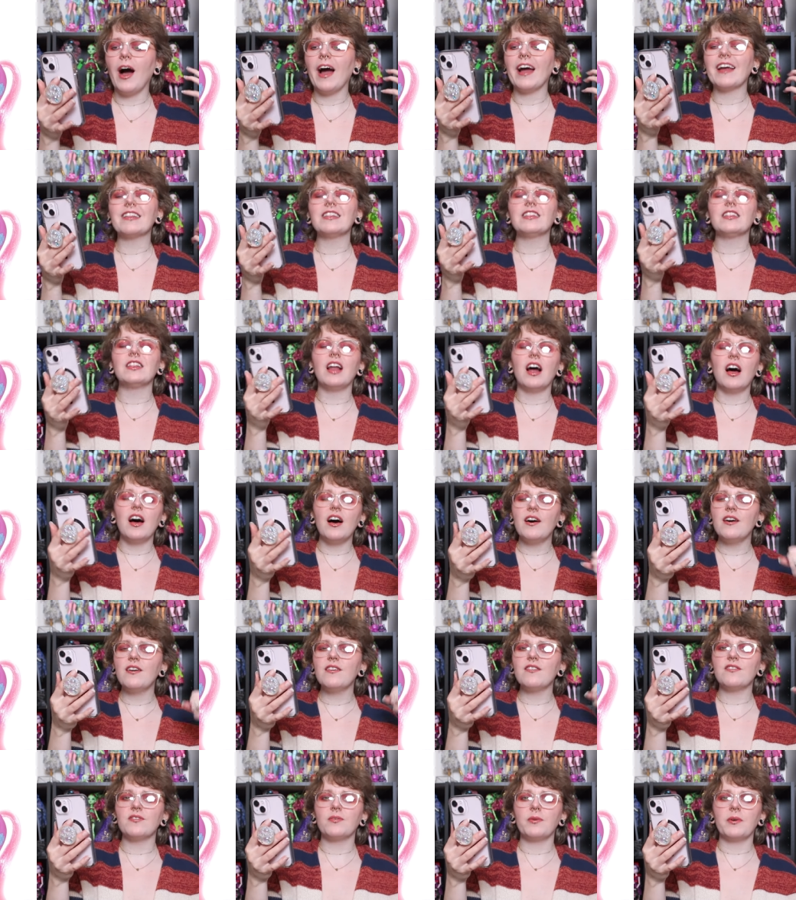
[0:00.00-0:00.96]
I
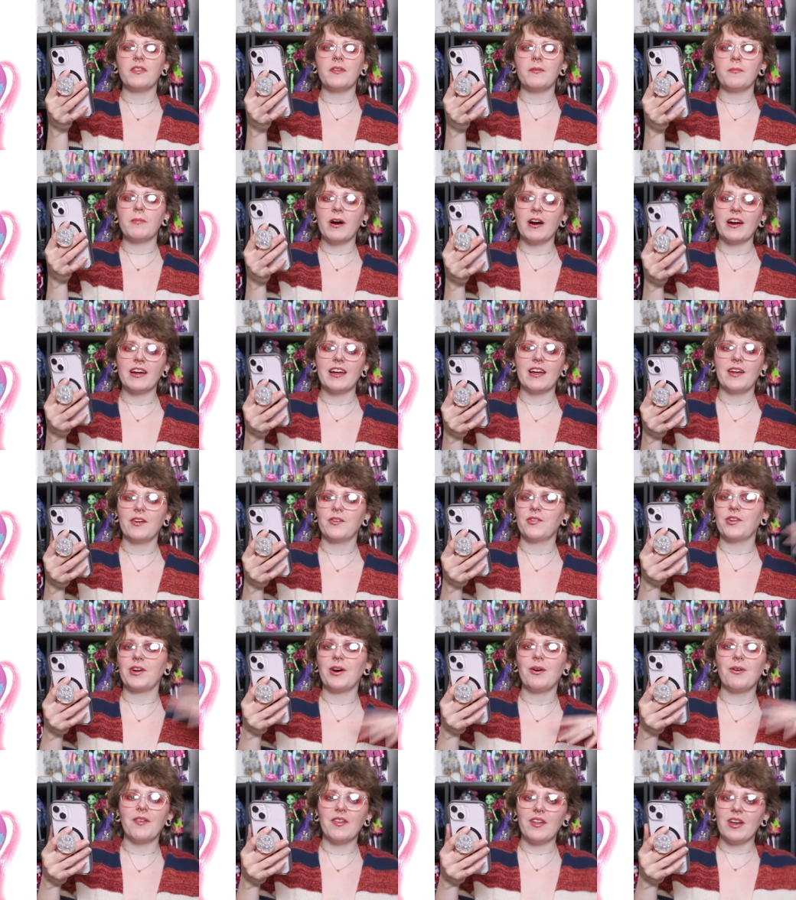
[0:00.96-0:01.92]
love when the markings go a